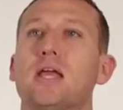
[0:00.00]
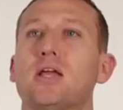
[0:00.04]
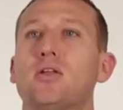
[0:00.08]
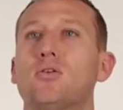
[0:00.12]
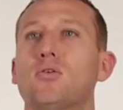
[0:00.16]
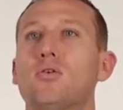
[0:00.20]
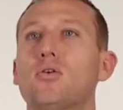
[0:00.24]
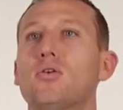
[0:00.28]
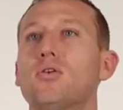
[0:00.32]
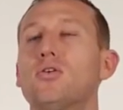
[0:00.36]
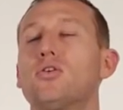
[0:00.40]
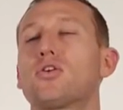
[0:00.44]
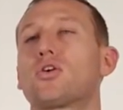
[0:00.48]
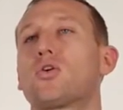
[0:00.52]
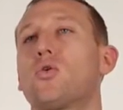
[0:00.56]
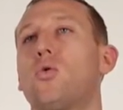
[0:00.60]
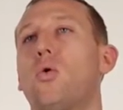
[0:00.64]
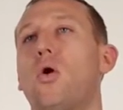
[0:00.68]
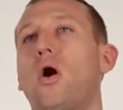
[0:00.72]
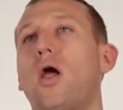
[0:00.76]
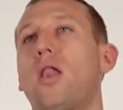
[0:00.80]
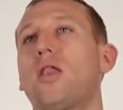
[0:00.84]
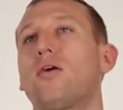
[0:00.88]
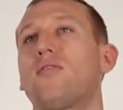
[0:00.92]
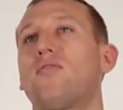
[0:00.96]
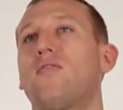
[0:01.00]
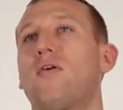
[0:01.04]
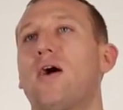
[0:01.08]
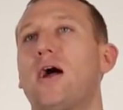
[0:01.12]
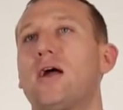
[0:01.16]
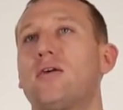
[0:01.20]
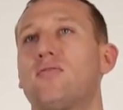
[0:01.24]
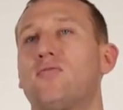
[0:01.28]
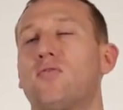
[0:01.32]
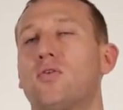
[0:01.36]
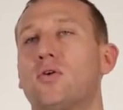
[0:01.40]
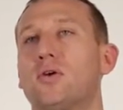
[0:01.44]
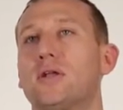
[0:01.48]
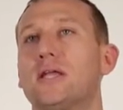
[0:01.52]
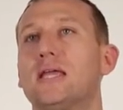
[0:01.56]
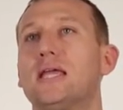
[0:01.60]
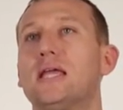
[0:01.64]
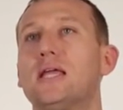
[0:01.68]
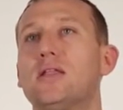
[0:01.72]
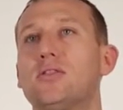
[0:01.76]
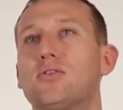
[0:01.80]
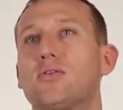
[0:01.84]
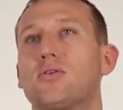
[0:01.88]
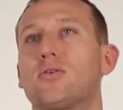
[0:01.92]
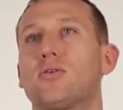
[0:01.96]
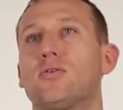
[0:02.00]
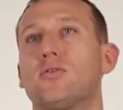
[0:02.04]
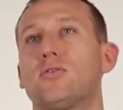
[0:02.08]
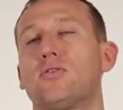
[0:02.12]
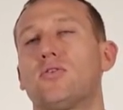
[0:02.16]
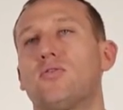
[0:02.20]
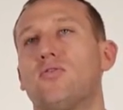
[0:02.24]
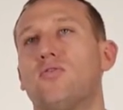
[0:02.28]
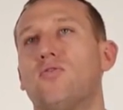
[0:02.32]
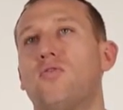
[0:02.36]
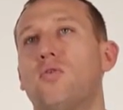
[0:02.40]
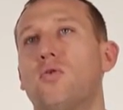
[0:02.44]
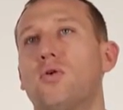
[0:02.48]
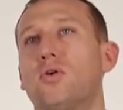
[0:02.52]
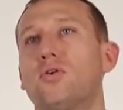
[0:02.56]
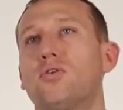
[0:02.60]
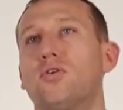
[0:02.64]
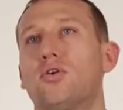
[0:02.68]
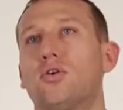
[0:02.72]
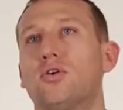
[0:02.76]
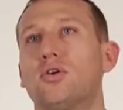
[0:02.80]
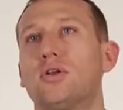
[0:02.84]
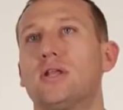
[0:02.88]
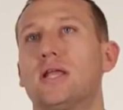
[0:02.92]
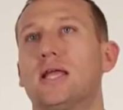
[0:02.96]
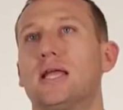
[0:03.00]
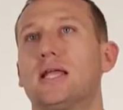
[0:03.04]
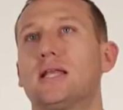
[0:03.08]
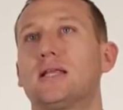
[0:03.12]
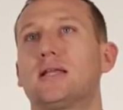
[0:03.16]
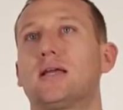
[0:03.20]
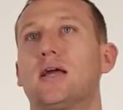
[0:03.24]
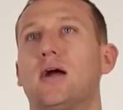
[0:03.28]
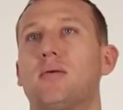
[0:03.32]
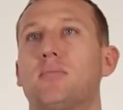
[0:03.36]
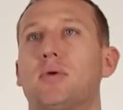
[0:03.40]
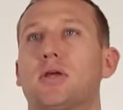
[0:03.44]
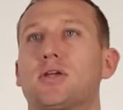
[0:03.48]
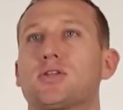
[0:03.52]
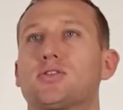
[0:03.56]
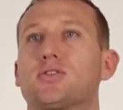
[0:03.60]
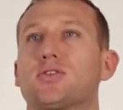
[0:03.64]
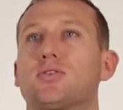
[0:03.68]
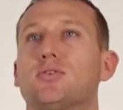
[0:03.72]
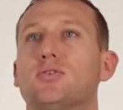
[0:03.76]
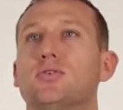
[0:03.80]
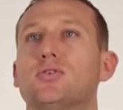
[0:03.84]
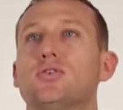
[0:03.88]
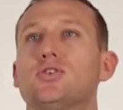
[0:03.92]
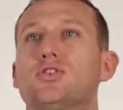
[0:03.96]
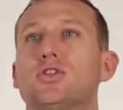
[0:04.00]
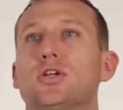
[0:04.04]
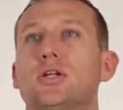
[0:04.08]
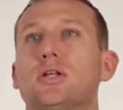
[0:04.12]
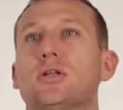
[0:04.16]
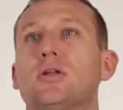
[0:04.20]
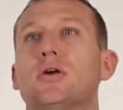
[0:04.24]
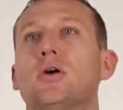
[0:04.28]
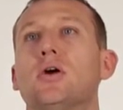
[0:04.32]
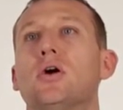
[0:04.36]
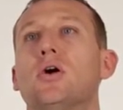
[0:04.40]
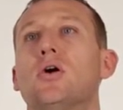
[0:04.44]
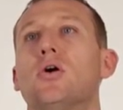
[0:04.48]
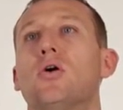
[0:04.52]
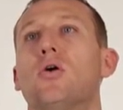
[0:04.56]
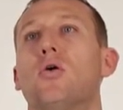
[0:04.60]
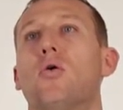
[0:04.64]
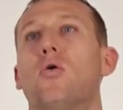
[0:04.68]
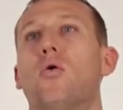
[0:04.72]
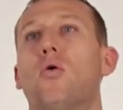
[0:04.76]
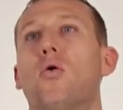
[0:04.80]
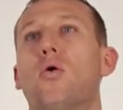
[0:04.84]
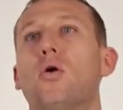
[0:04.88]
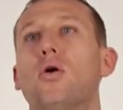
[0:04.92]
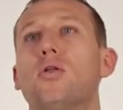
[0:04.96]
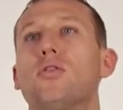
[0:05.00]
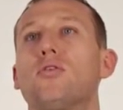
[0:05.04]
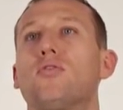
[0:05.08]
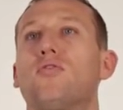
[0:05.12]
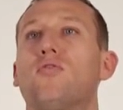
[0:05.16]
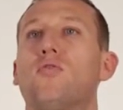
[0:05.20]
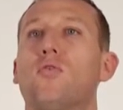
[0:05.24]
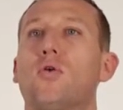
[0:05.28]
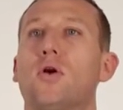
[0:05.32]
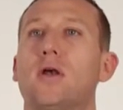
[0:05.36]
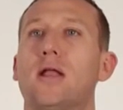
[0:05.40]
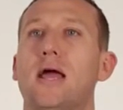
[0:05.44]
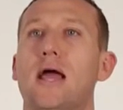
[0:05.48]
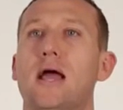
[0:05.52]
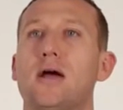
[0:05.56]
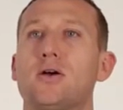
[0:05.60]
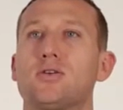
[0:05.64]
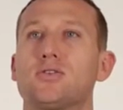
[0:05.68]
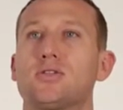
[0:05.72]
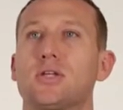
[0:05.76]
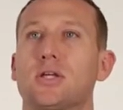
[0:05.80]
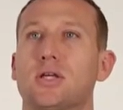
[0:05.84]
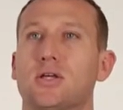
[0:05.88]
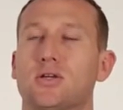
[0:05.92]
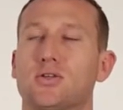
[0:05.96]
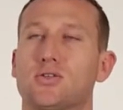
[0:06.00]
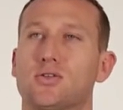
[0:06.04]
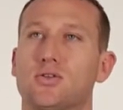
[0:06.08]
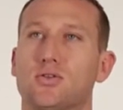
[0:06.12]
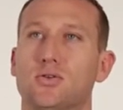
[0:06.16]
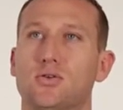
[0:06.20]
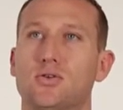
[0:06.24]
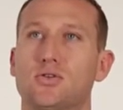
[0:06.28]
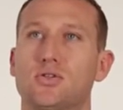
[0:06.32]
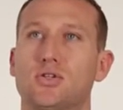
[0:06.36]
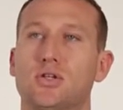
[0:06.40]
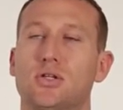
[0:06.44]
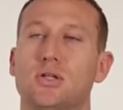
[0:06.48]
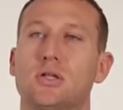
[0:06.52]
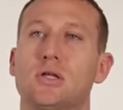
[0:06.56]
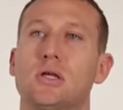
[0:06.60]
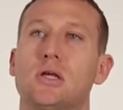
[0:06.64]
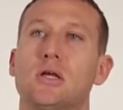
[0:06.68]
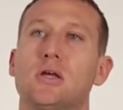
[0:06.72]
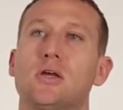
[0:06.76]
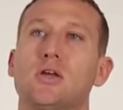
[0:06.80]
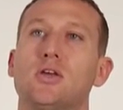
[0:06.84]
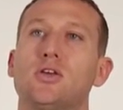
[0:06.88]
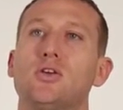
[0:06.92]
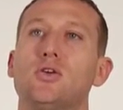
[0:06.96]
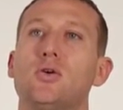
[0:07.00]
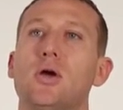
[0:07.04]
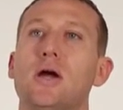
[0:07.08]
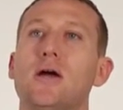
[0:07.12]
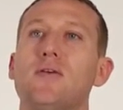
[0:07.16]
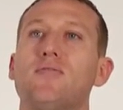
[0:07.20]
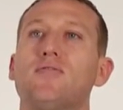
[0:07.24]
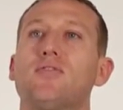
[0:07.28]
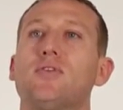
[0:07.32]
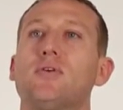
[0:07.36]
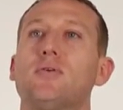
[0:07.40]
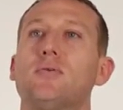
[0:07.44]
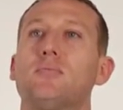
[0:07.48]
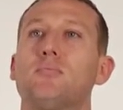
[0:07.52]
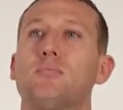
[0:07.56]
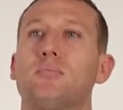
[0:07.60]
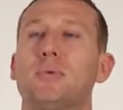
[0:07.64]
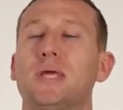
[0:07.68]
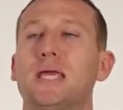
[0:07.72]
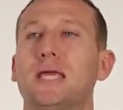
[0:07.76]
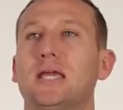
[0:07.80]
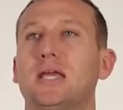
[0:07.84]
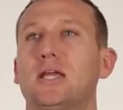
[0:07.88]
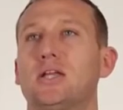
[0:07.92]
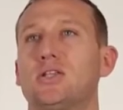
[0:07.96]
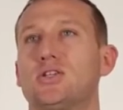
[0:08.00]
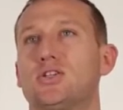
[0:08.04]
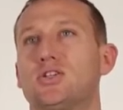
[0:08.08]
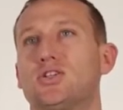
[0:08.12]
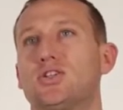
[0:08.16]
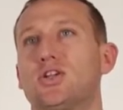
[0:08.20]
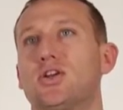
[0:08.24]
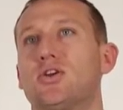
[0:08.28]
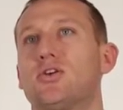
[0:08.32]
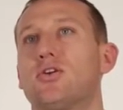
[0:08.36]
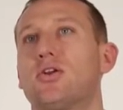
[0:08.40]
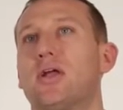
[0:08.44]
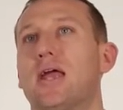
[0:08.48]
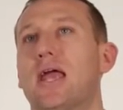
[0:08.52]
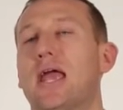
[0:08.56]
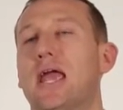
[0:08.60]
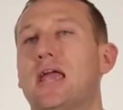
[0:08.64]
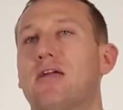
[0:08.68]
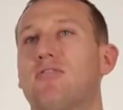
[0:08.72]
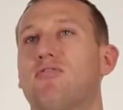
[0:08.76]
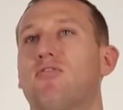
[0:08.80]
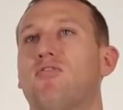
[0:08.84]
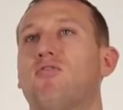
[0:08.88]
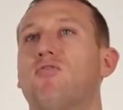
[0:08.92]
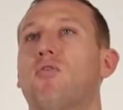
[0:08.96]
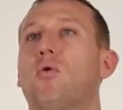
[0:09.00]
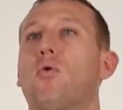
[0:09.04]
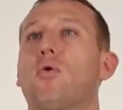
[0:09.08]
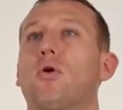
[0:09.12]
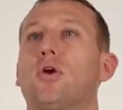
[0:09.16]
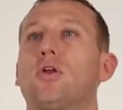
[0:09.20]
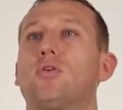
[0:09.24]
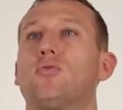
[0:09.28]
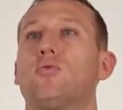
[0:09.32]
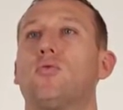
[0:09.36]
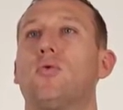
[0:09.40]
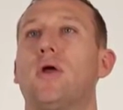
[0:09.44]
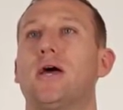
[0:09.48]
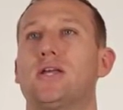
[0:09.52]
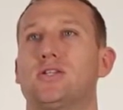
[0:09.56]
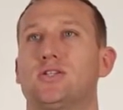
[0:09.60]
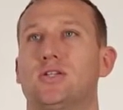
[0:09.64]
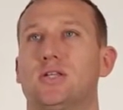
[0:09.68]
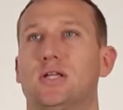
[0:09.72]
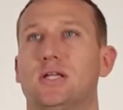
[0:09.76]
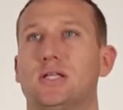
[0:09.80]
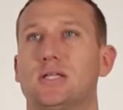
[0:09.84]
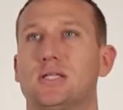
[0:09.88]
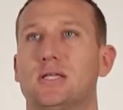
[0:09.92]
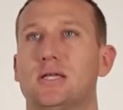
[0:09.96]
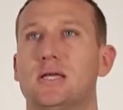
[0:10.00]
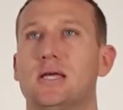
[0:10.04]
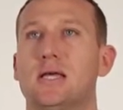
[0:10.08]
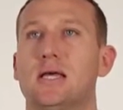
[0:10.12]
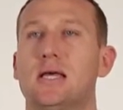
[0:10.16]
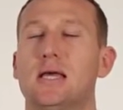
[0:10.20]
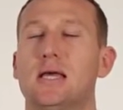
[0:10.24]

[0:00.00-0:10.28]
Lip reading: in order to qualify for either the foreign earned income exclusion or the foreign housing exclusion, you have to be considered a foreign resident.